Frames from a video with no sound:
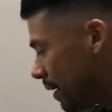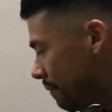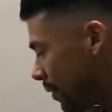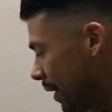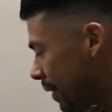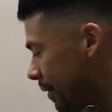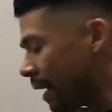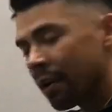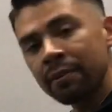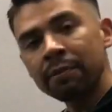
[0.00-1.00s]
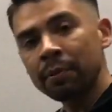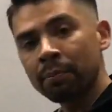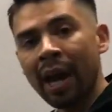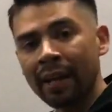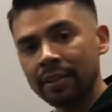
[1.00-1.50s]
if you hit it there, and if you've been
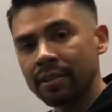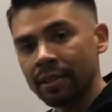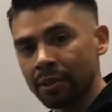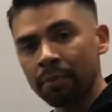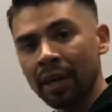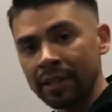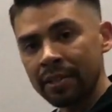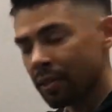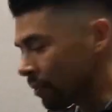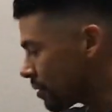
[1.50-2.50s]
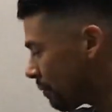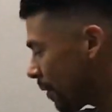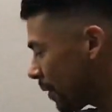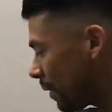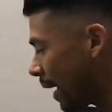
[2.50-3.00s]
practicing your putting skills, you're
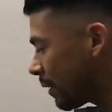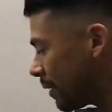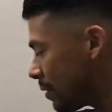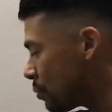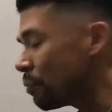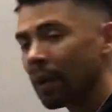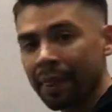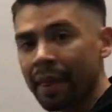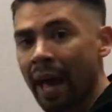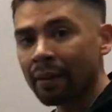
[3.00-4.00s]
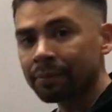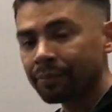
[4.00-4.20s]
very likely to two-putt that.